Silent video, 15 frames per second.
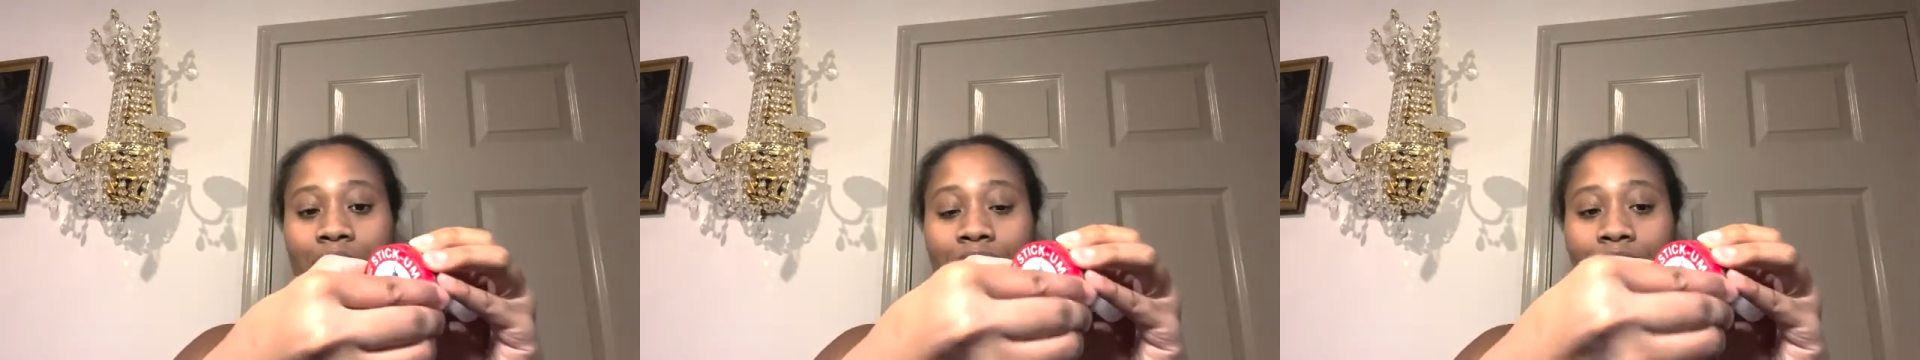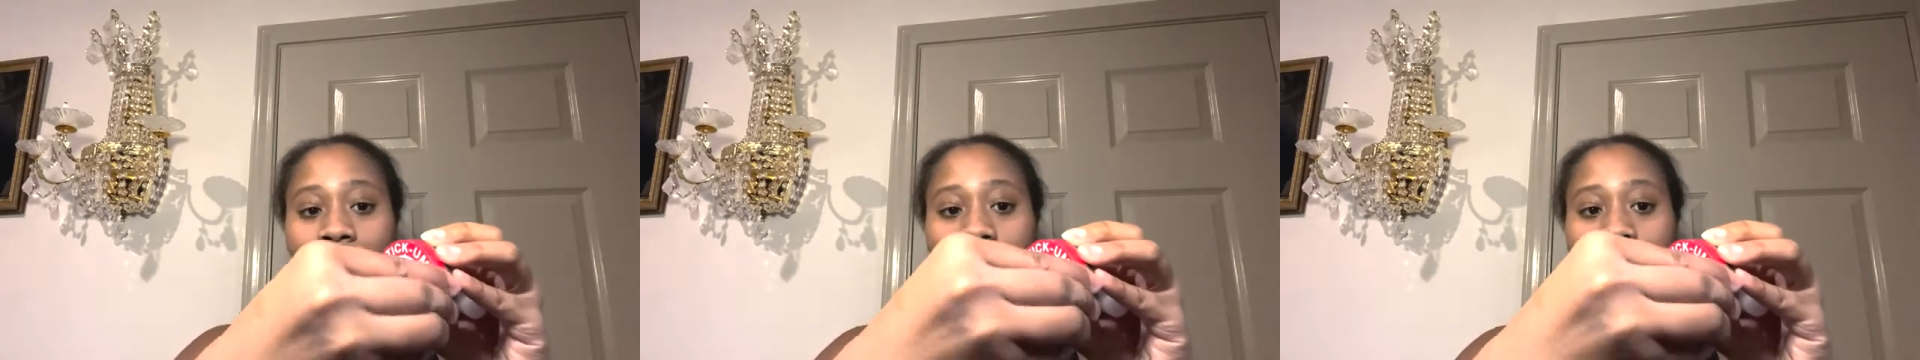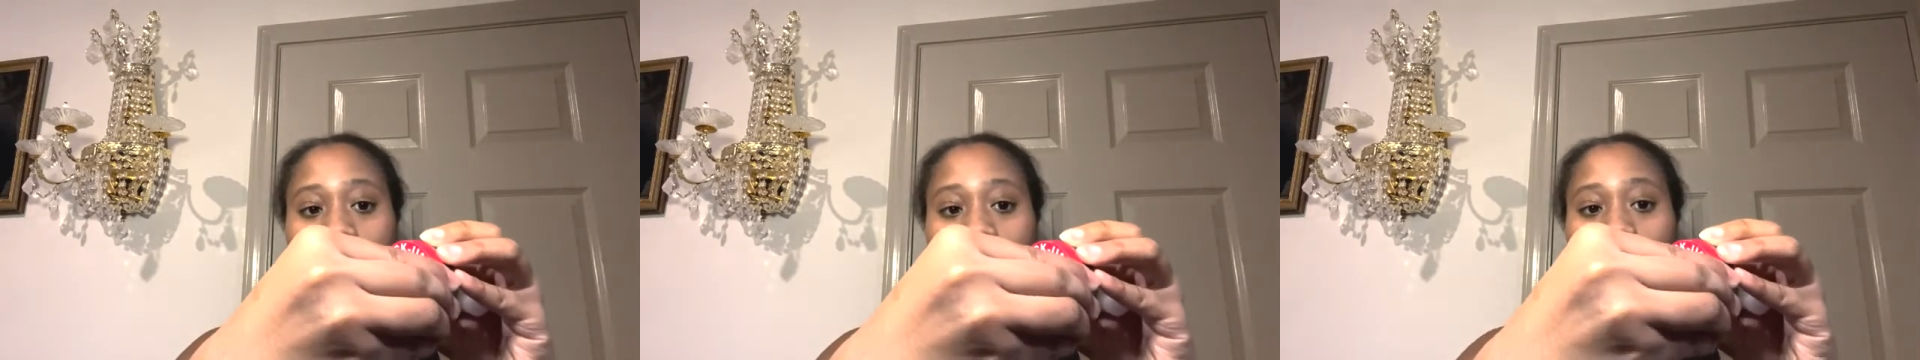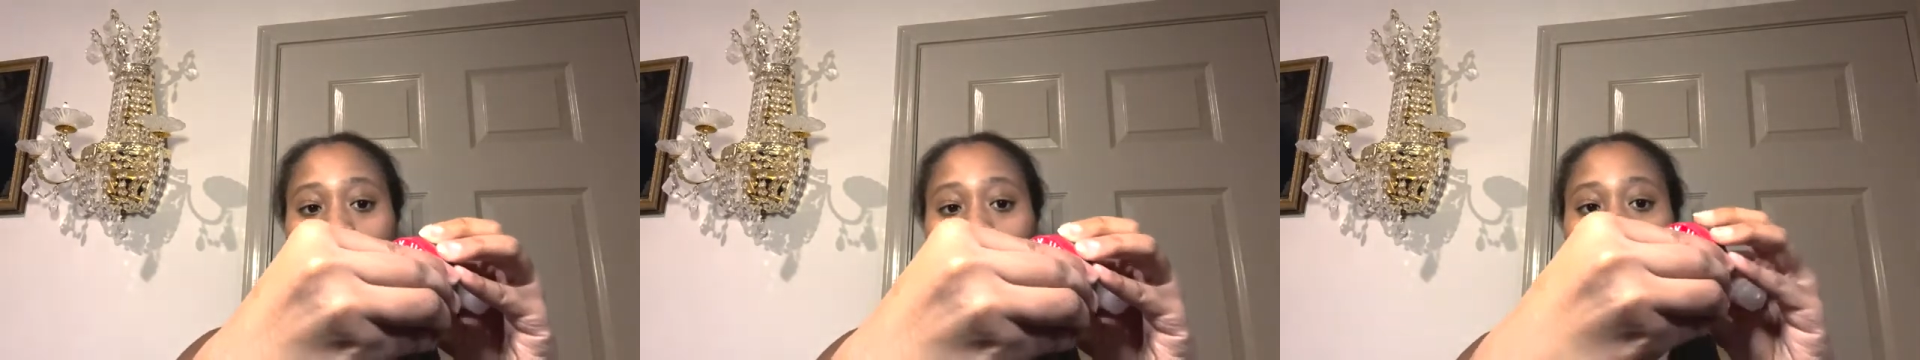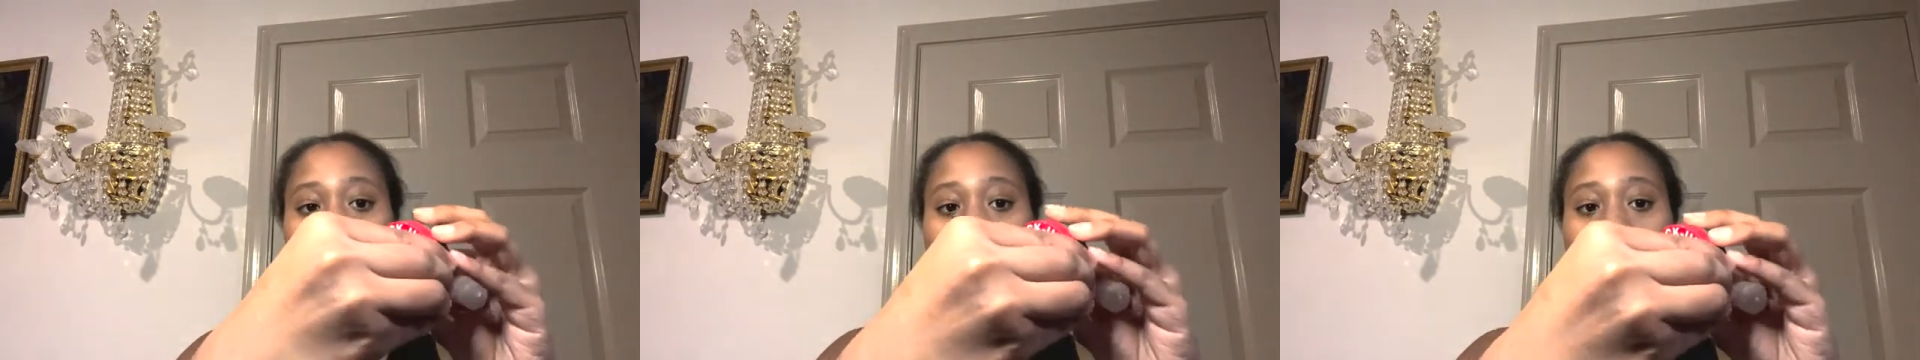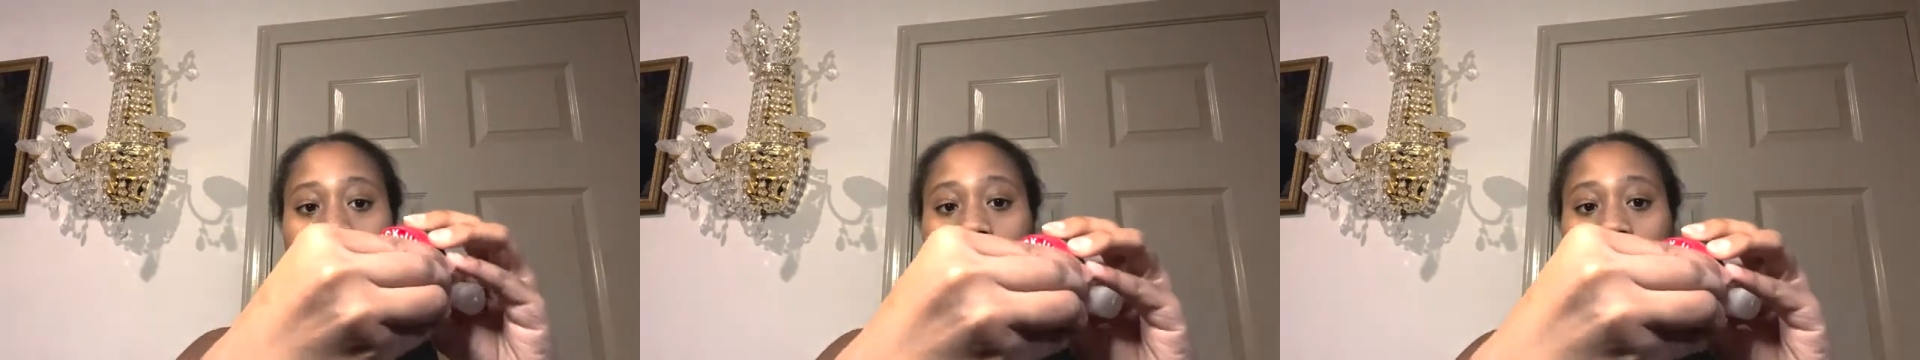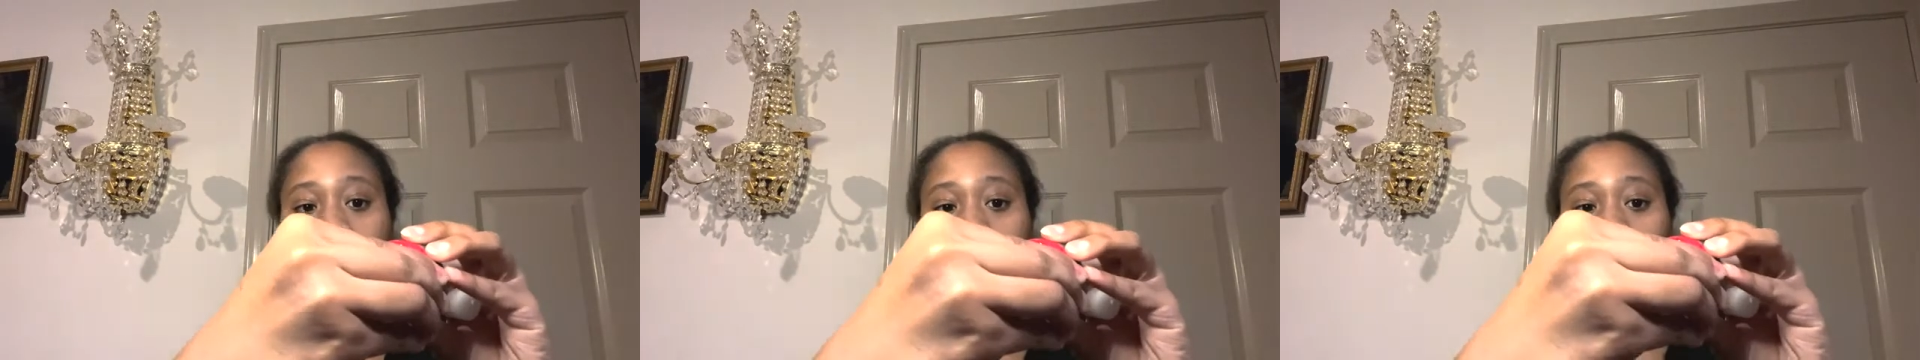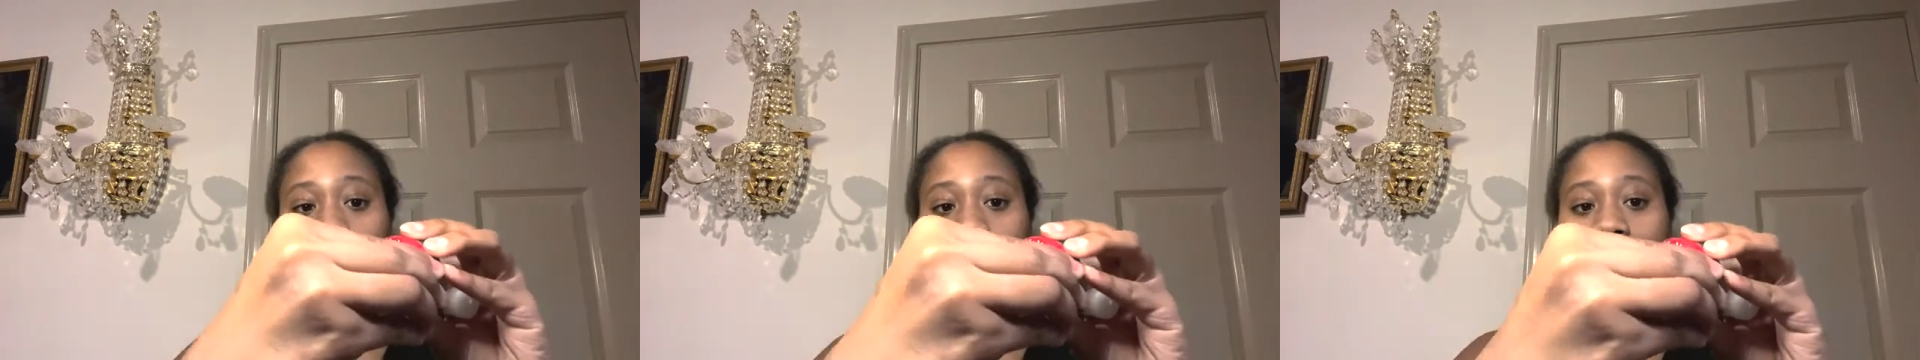so when I open it up
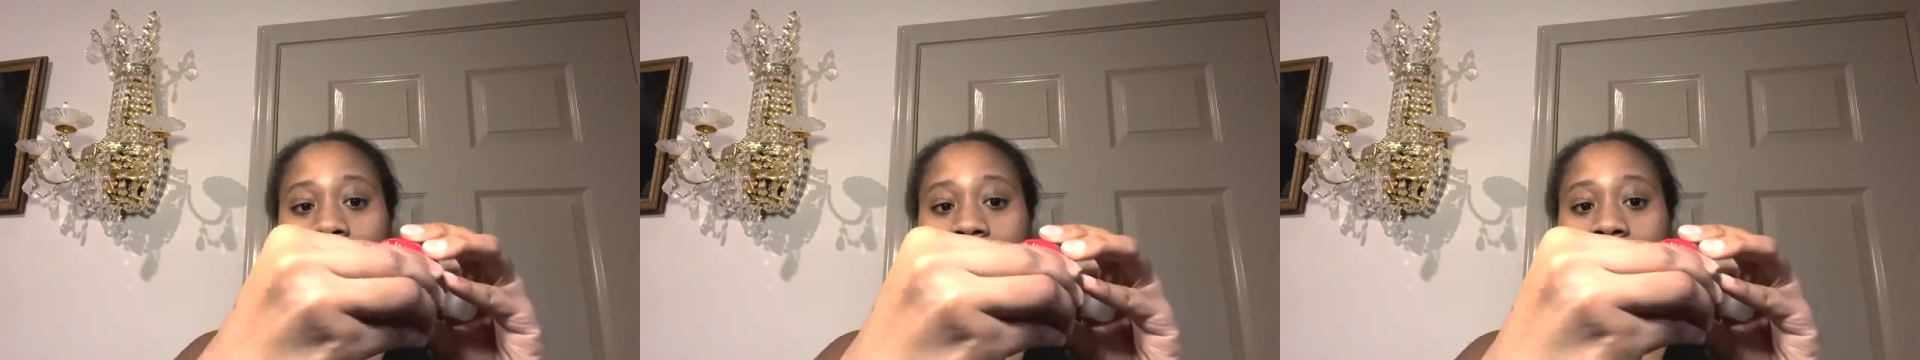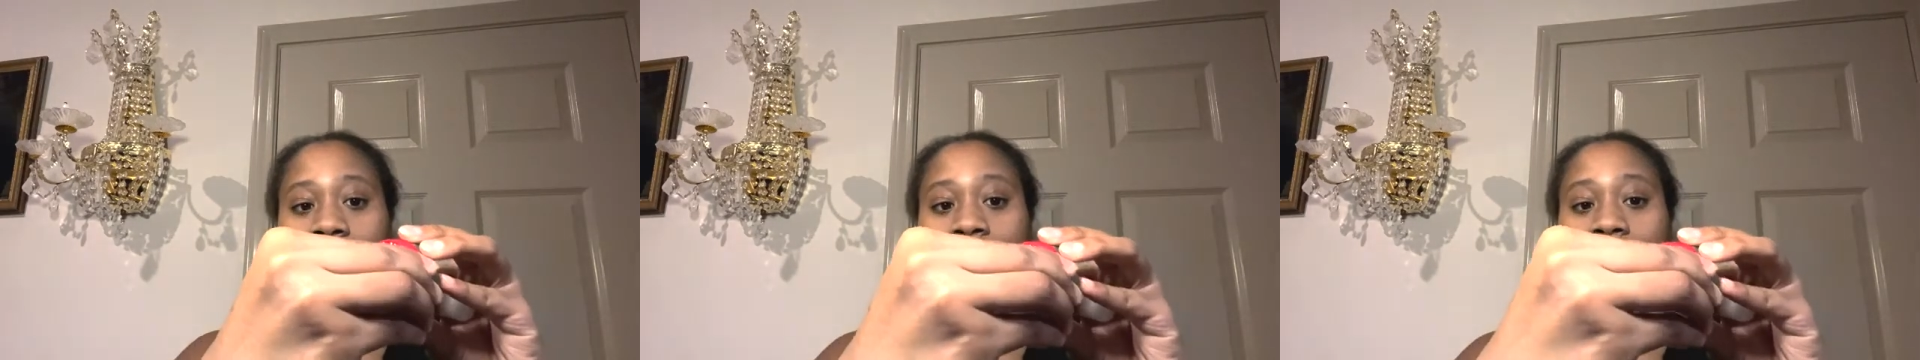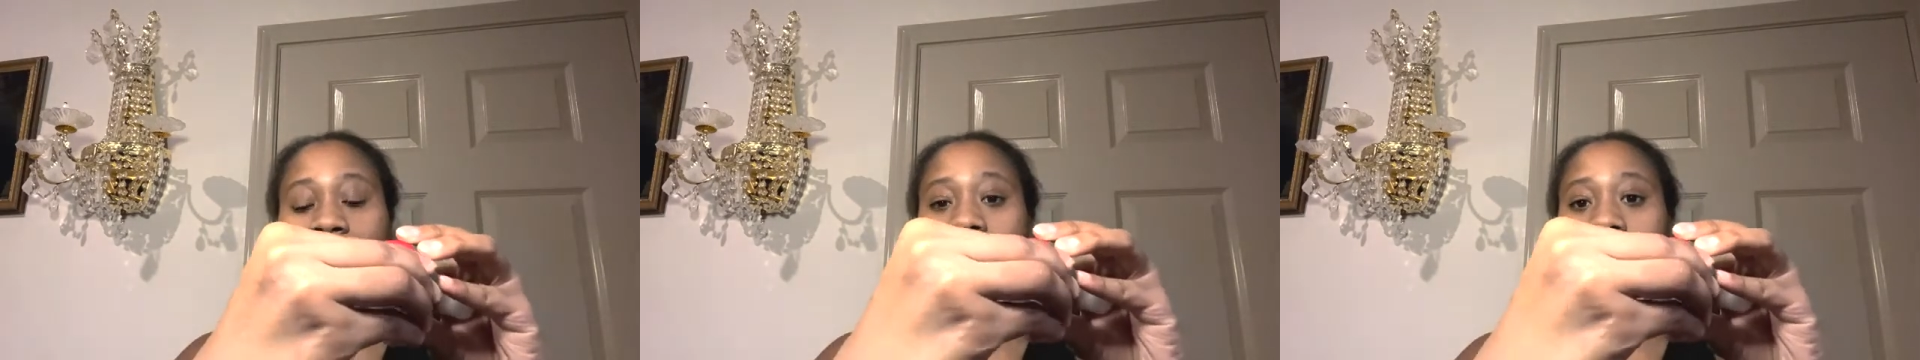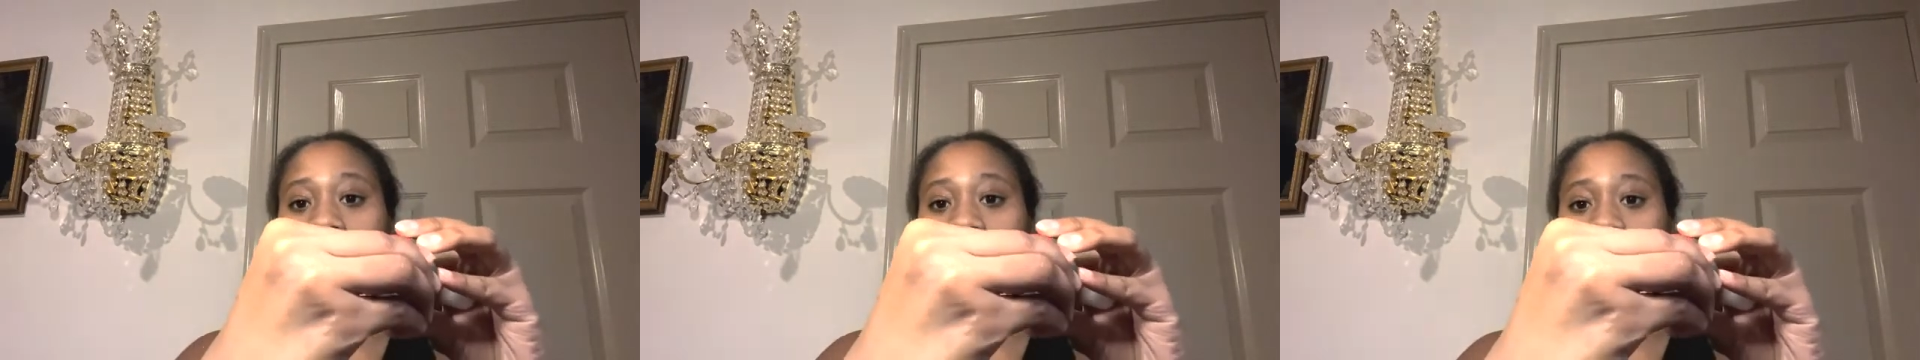here, this tin can it